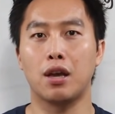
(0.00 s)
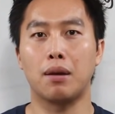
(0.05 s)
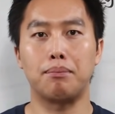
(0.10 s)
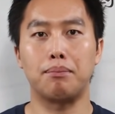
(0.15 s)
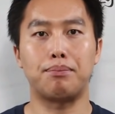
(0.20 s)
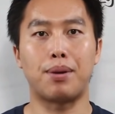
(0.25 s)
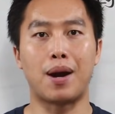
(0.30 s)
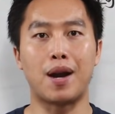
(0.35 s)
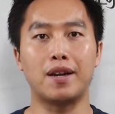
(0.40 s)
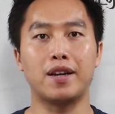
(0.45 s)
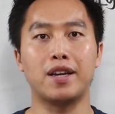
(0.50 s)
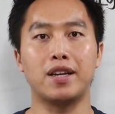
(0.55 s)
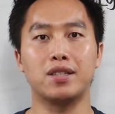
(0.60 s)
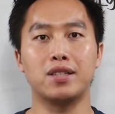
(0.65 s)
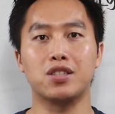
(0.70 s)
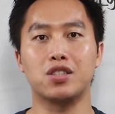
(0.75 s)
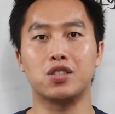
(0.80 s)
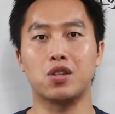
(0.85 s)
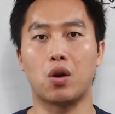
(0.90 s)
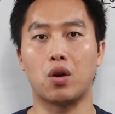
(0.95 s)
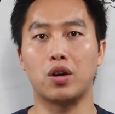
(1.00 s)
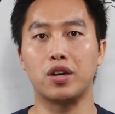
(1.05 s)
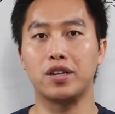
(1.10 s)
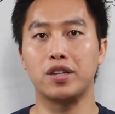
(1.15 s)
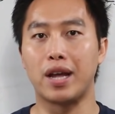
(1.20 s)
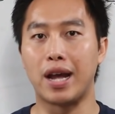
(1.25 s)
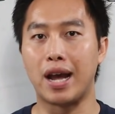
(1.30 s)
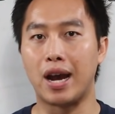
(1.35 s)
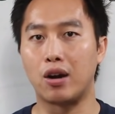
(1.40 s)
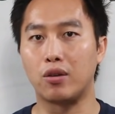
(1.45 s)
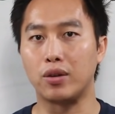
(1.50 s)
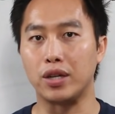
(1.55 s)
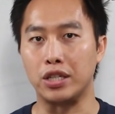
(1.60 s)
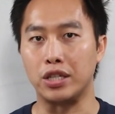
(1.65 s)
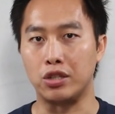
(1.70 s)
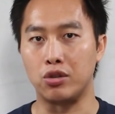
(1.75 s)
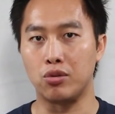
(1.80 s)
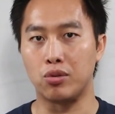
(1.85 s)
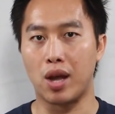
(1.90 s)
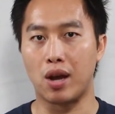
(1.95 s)
Binance started out in
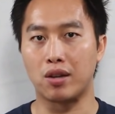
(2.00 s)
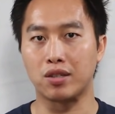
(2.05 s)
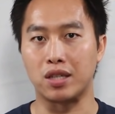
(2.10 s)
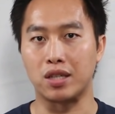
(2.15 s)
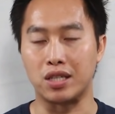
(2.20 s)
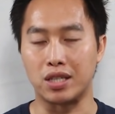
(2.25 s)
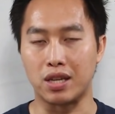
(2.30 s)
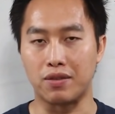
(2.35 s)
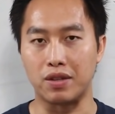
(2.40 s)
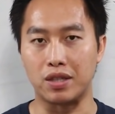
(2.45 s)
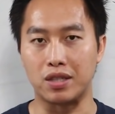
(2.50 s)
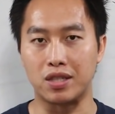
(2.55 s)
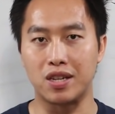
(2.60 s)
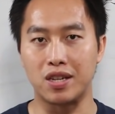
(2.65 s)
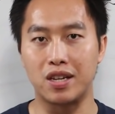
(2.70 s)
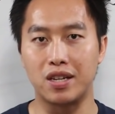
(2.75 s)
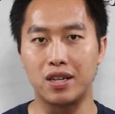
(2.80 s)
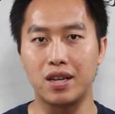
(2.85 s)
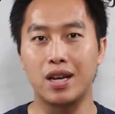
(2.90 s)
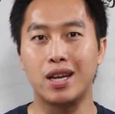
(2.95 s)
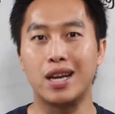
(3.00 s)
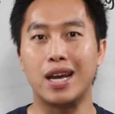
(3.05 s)
2017